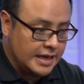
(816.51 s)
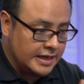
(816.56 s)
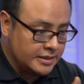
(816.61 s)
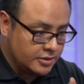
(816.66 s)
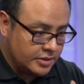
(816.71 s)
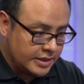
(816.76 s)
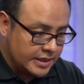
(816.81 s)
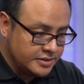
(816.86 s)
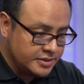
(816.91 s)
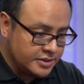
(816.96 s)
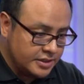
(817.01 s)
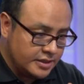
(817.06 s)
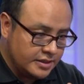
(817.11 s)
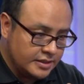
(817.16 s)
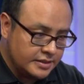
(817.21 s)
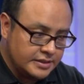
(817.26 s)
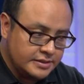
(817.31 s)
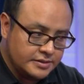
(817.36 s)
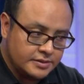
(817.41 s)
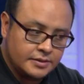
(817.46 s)
As you can see
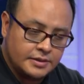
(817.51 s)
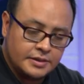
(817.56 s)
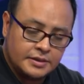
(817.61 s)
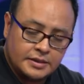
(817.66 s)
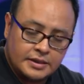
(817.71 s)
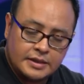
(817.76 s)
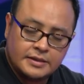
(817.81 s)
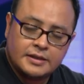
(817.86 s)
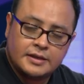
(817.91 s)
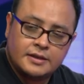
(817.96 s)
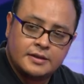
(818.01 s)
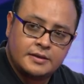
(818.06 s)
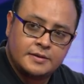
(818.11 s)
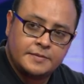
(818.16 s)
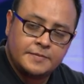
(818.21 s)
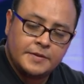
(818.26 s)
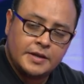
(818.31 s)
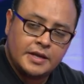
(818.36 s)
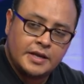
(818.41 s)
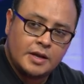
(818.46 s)
this, uh,
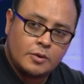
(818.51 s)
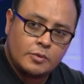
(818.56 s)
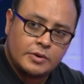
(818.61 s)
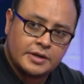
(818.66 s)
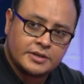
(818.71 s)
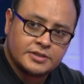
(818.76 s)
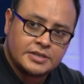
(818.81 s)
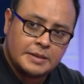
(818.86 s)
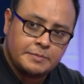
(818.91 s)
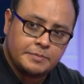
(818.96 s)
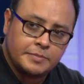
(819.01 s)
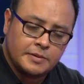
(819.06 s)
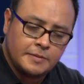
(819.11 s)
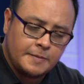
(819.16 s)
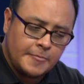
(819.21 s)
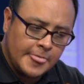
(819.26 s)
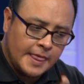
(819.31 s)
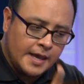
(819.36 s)
uh, in our example.